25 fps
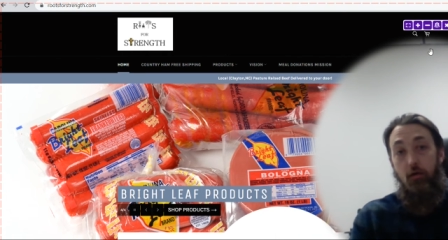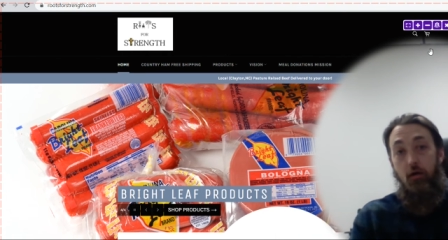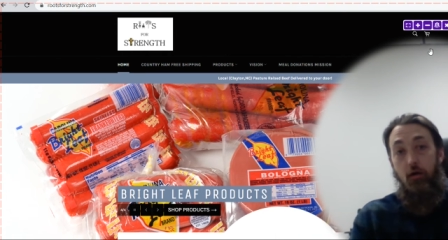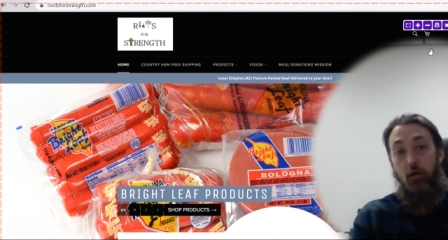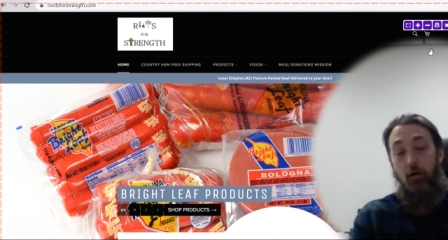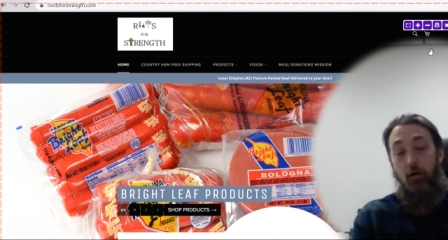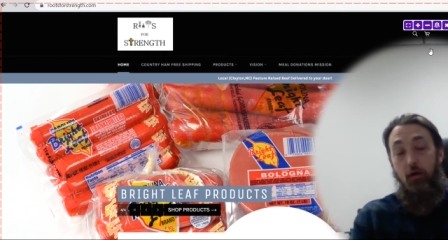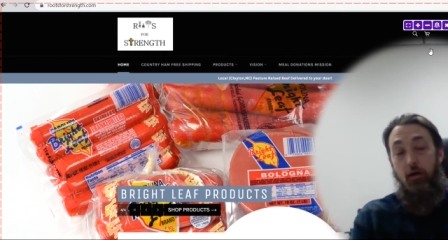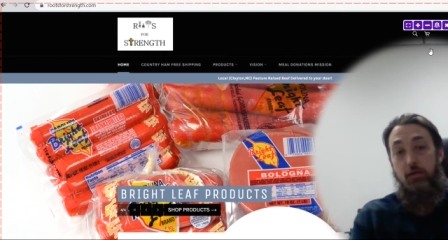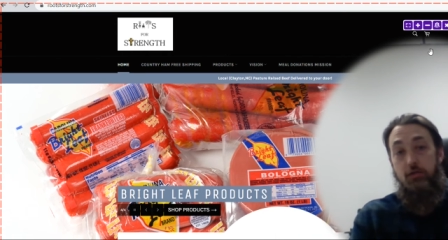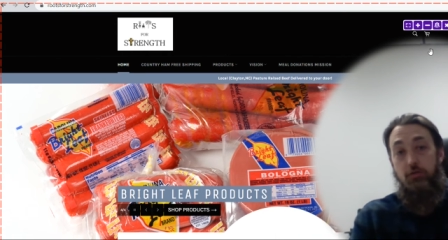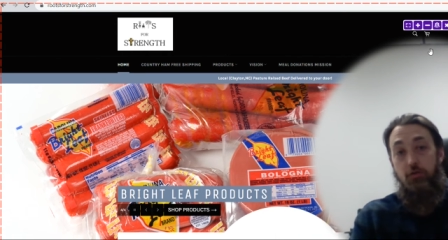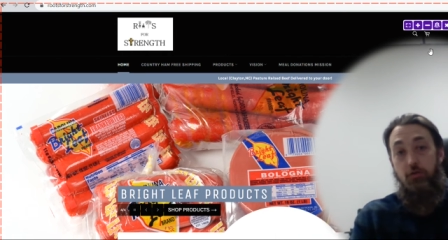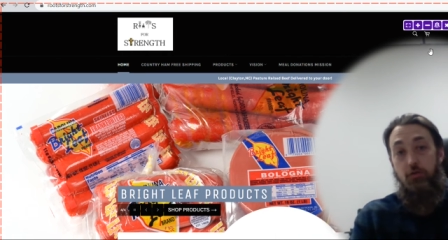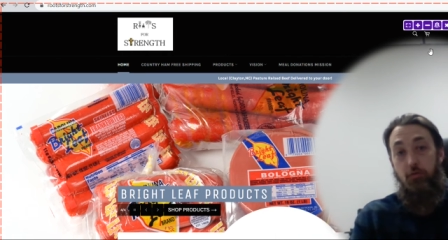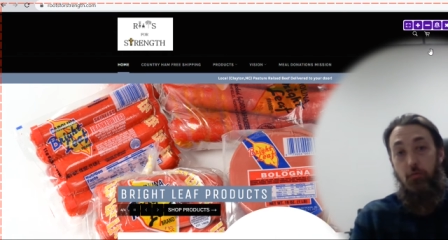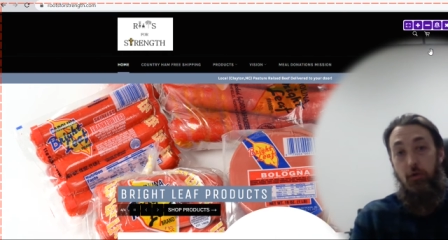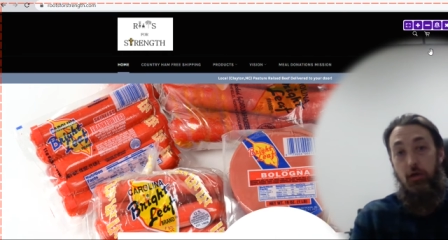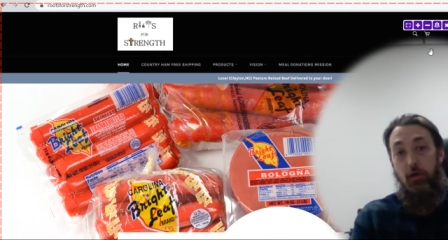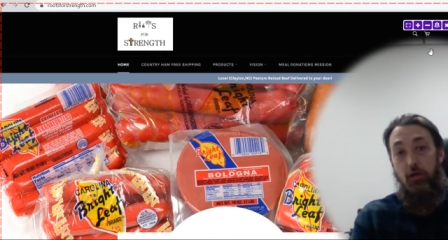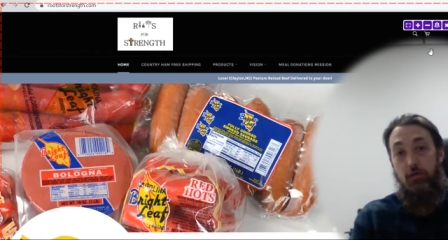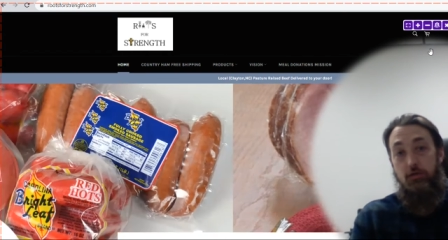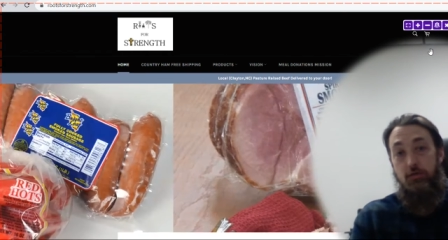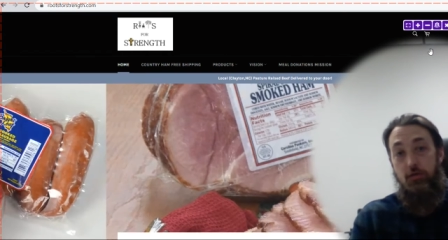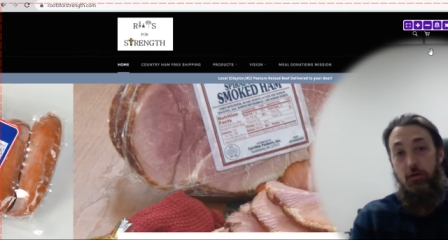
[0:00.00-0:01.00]
Uh, he's
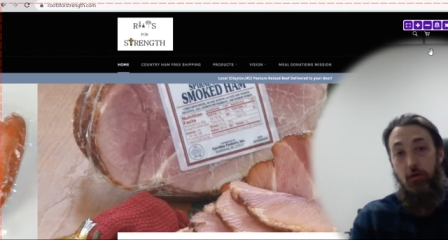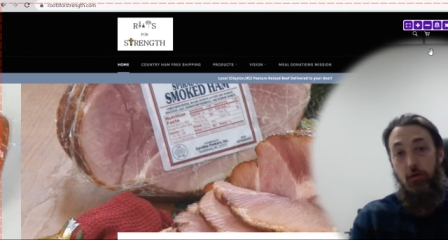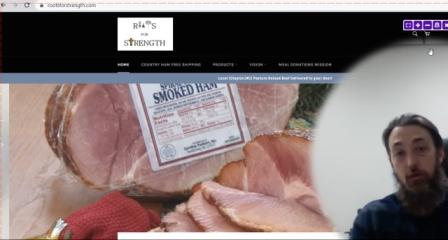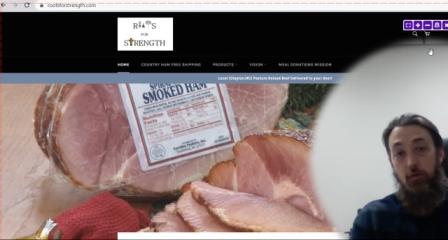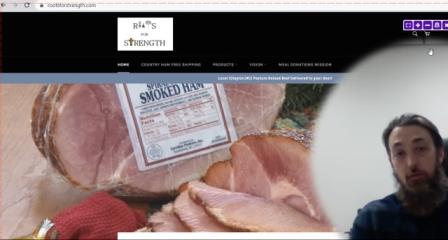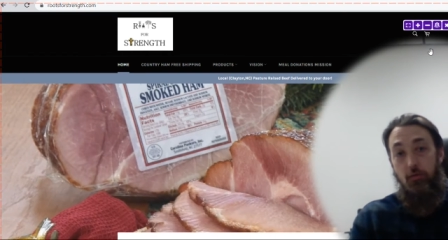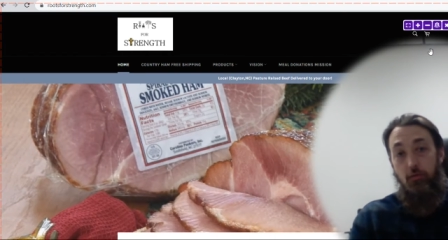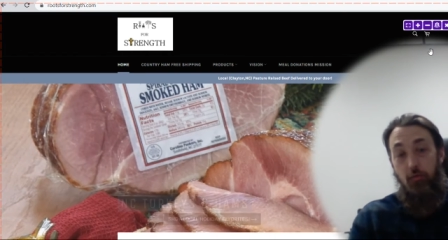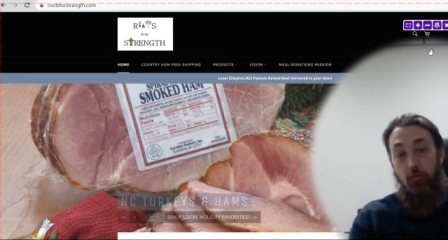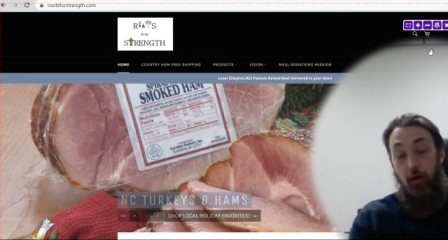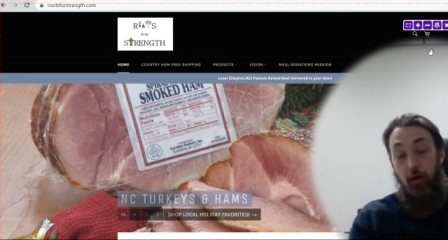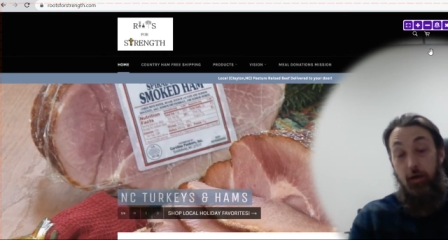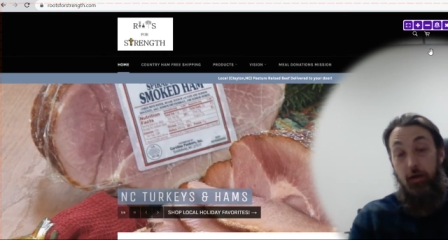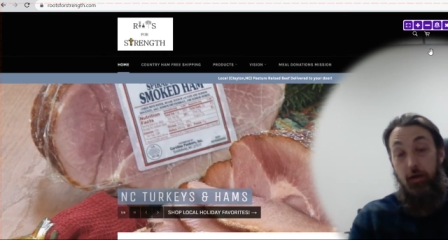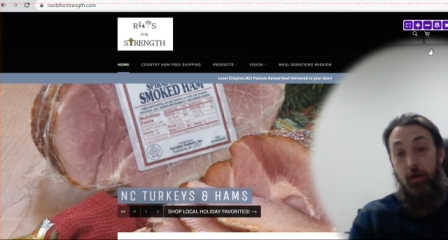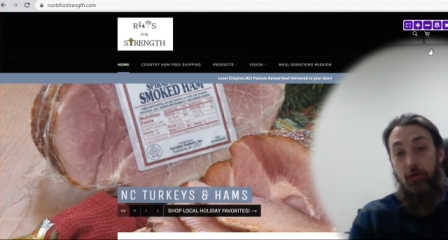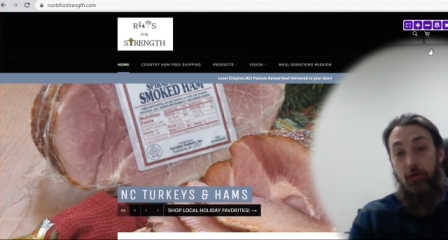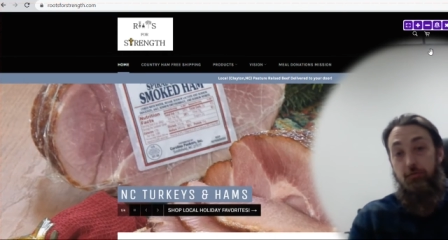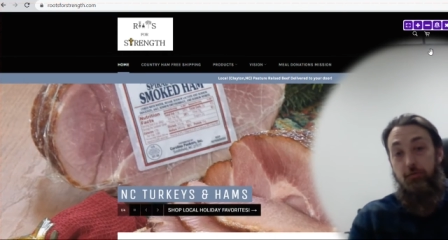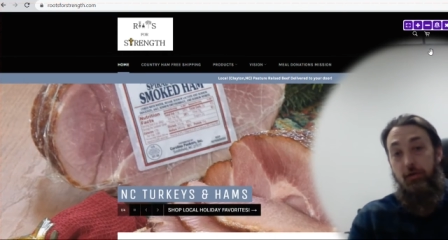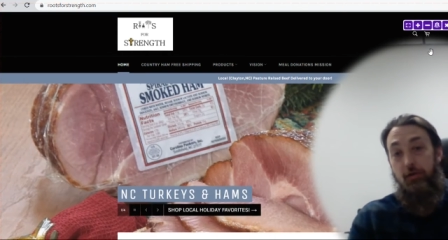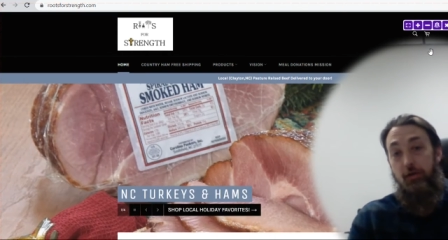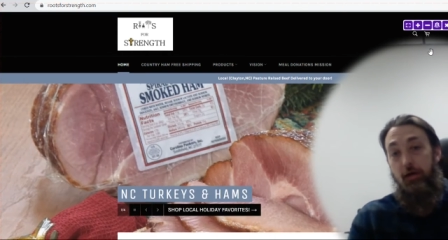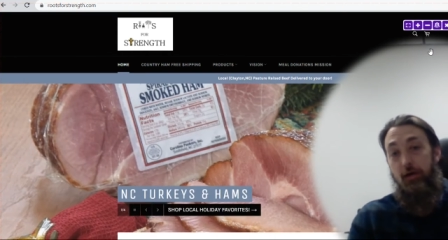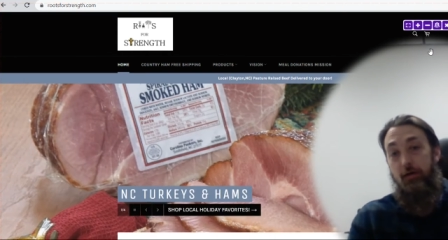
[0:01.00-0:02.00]
three, so right now,
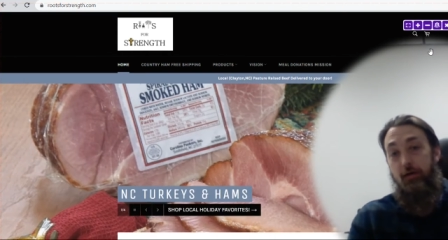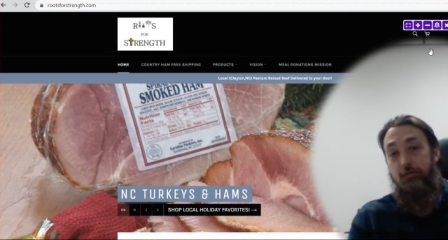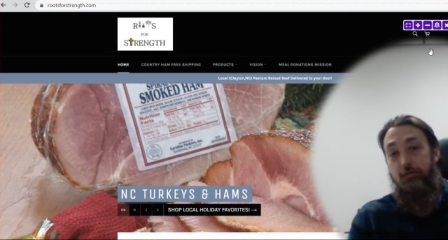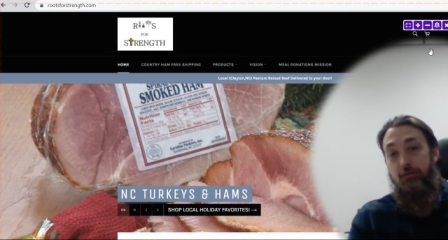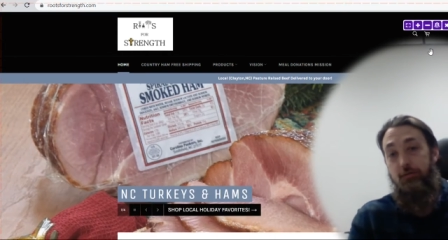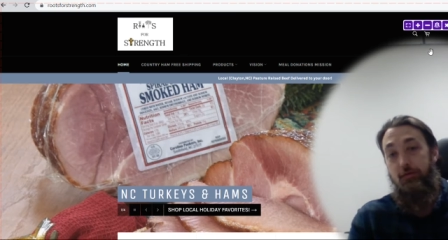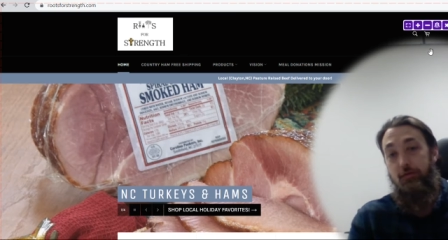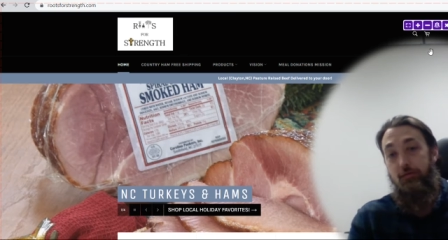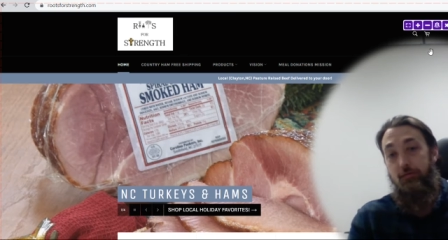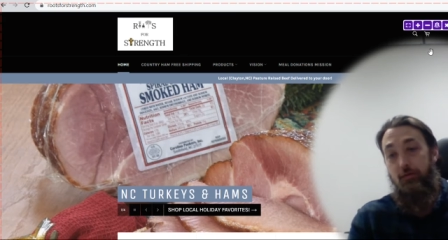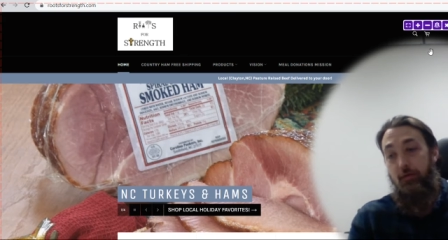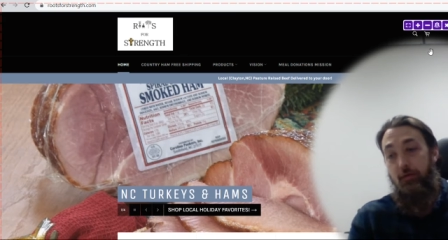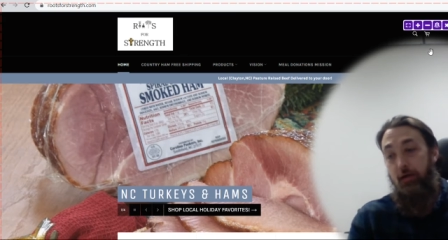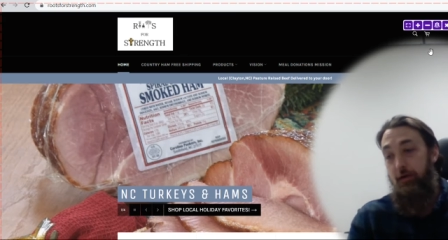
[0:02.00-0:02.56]
so he likes to